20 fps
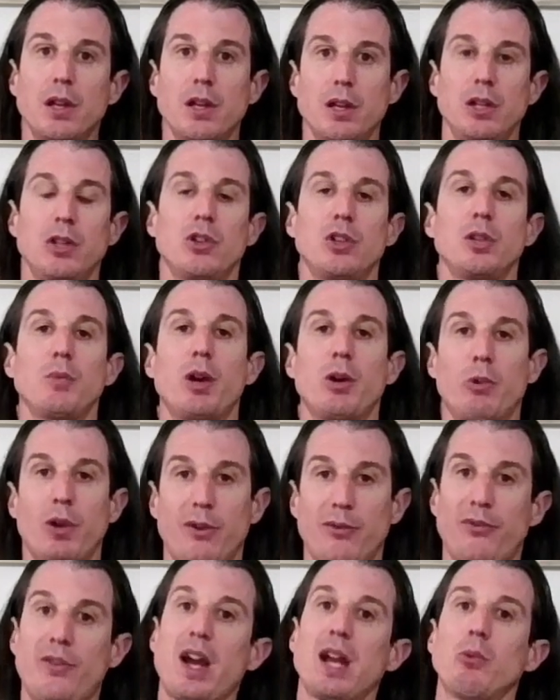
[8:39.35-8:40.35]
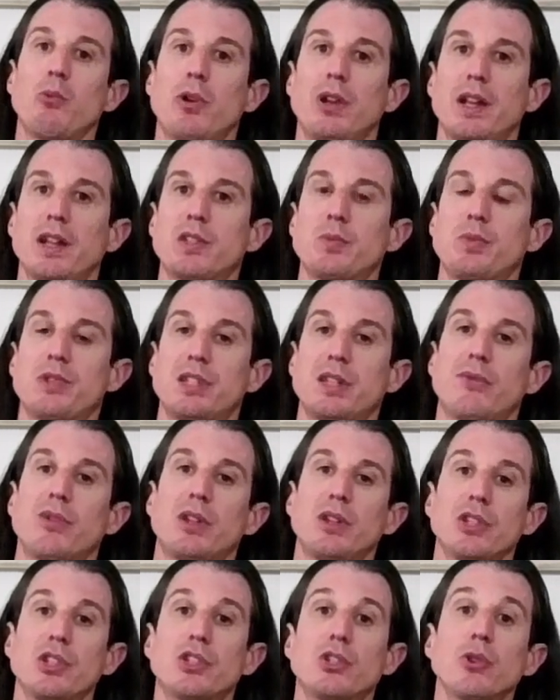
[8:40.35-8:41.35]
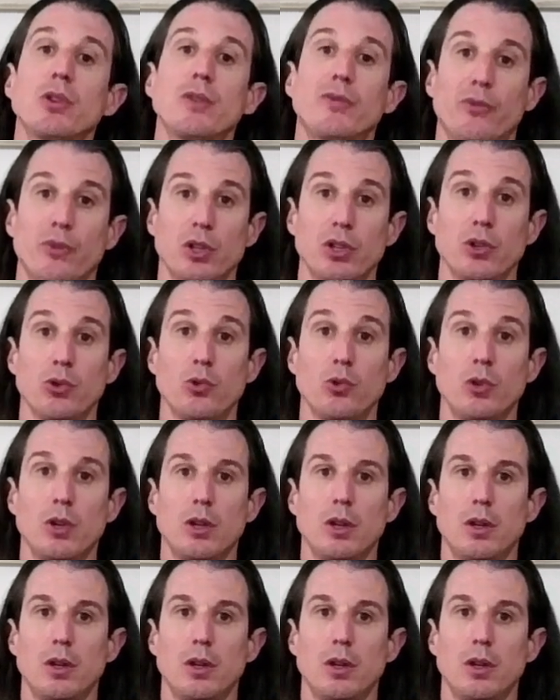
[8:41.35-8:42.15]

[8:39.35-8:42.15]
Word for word: you know, you might want to find one that's specifically suited for you.